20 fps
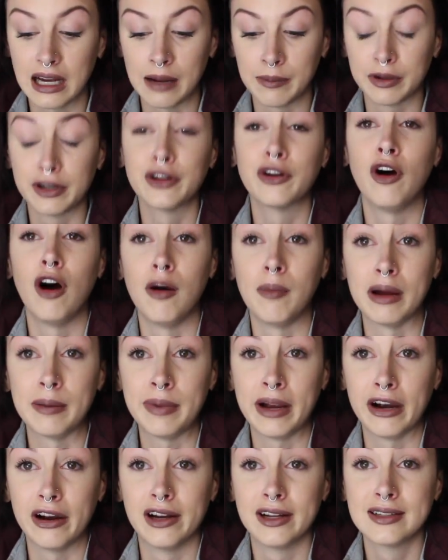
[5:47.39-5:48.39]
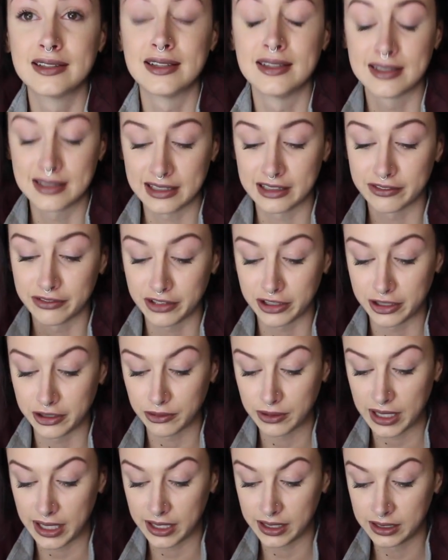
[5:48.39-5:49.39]
I'm gonna call my parents and see if they're
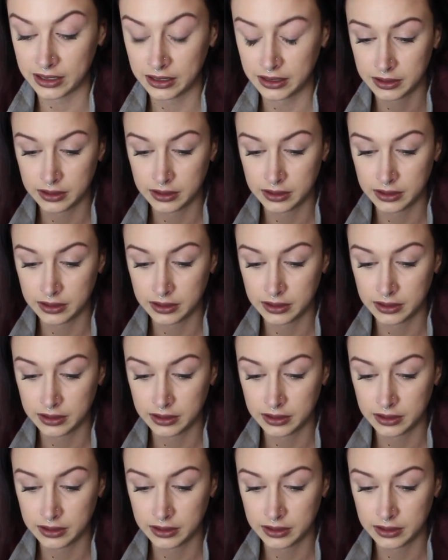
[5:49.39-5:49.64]
okay.